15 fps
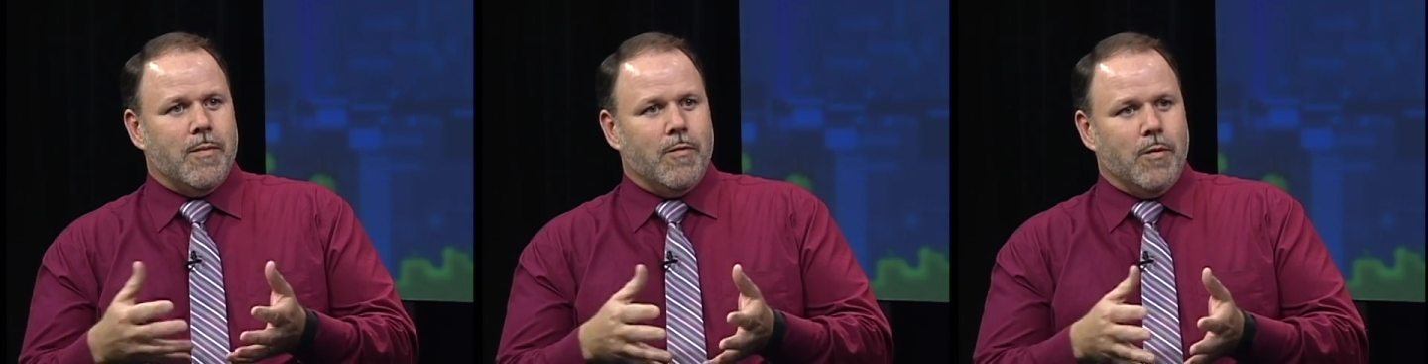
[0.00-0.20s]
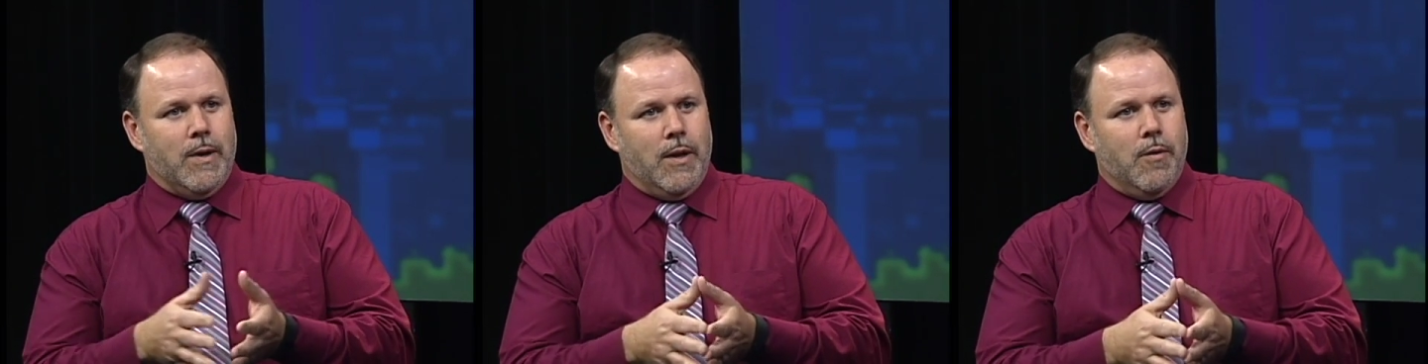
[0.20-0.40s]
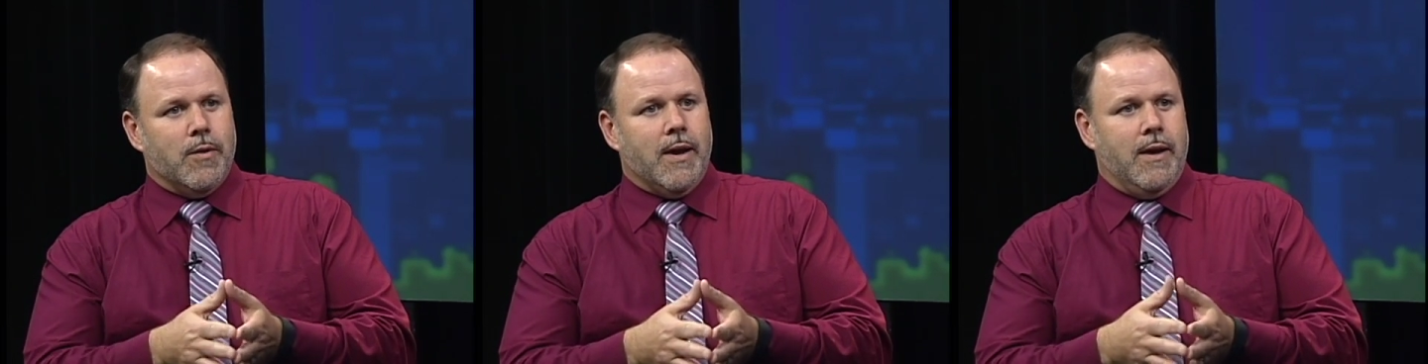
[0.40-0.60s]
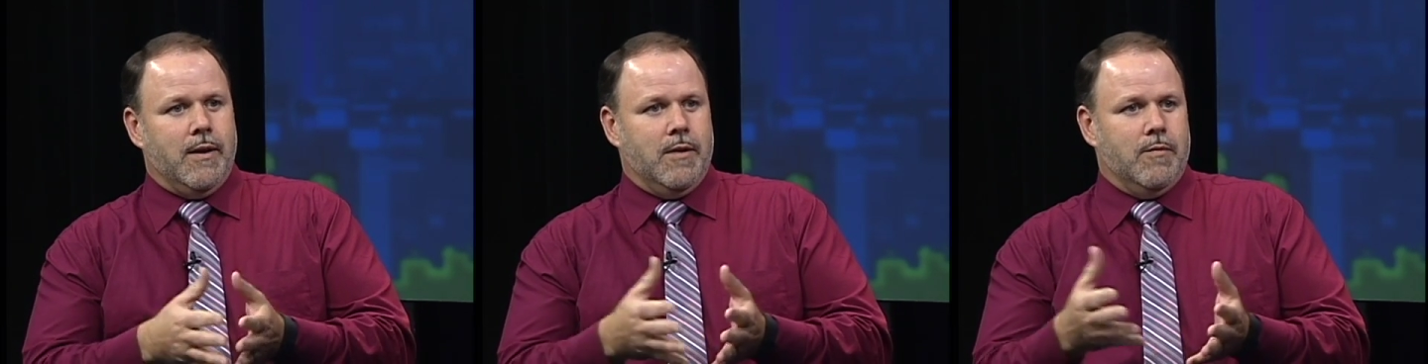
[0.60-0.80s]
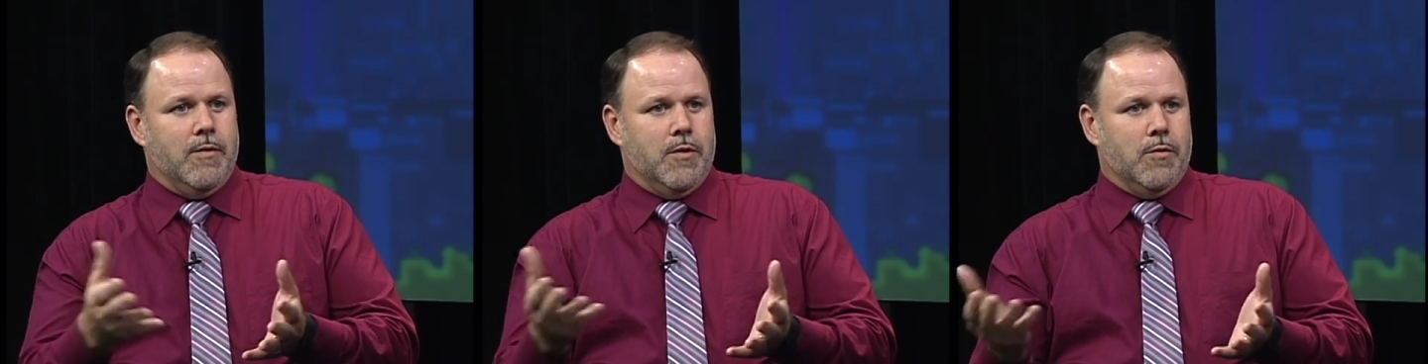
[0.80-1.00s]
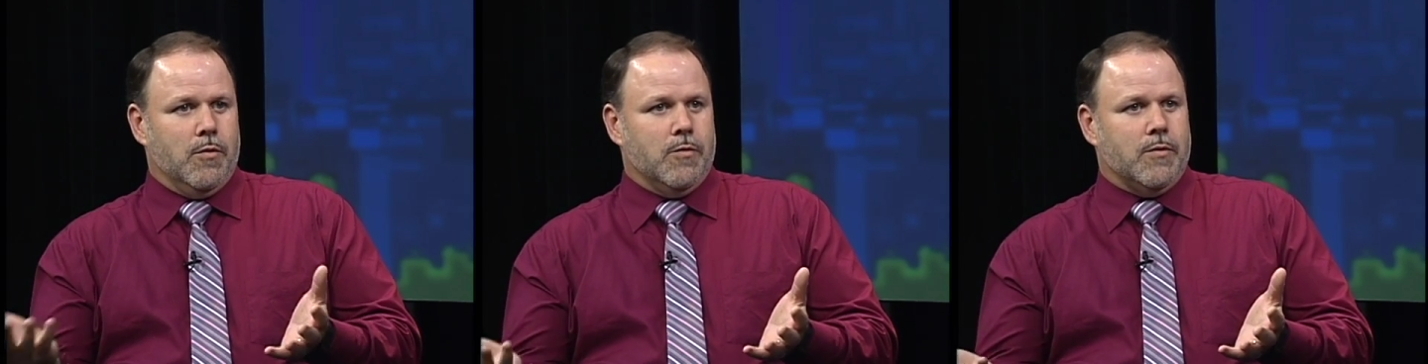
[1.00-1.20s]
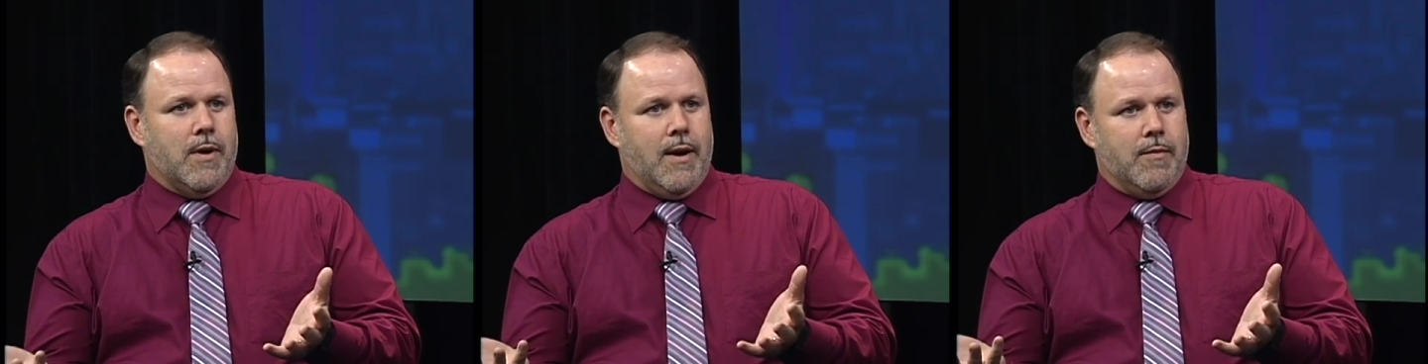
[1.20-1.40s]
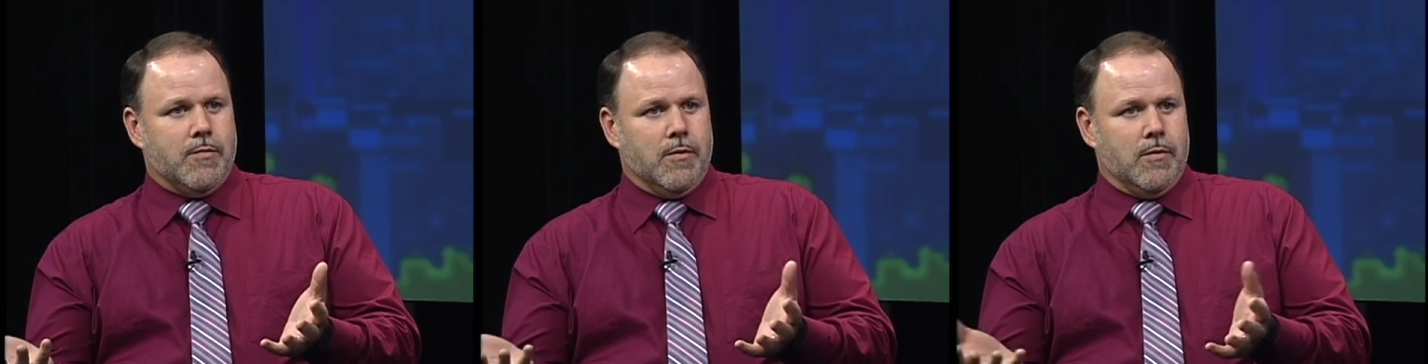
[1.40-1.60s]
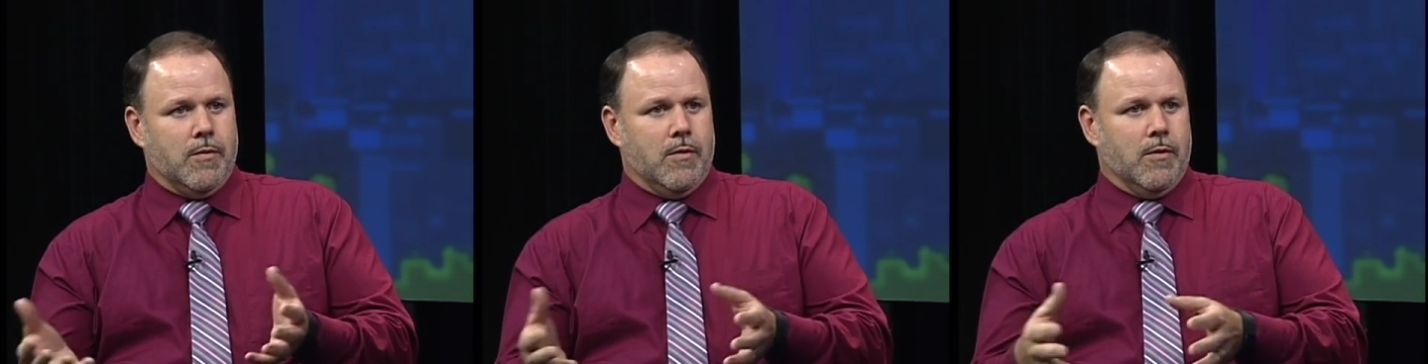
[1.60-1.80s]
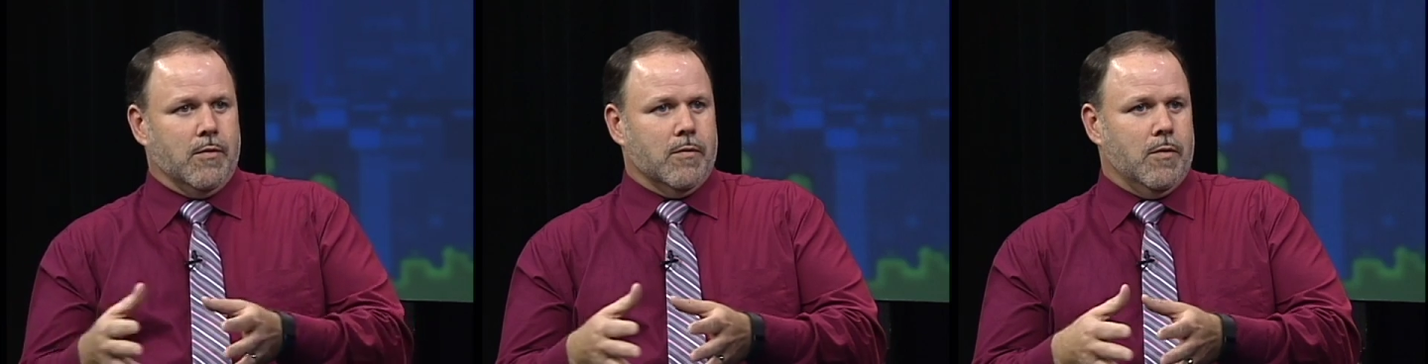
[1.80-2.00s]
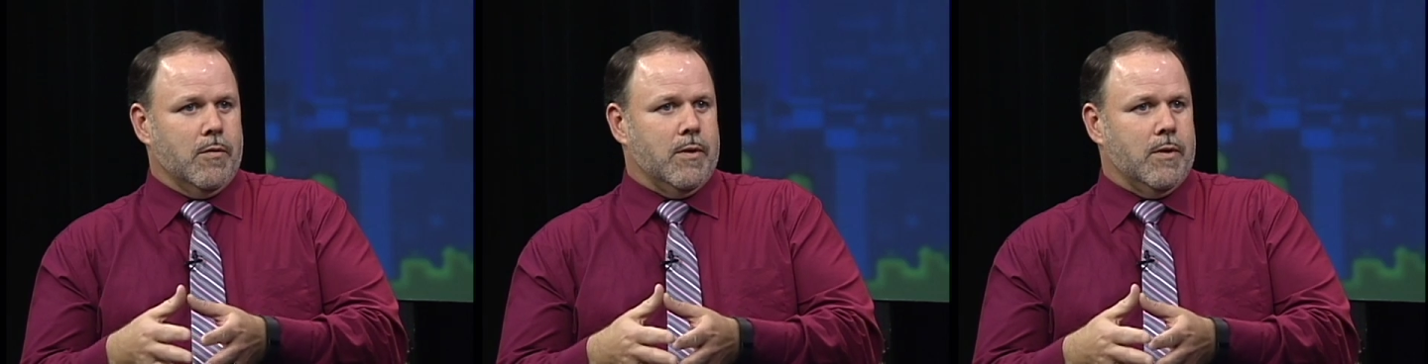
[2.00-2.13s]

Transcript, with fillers: relocate individuals after their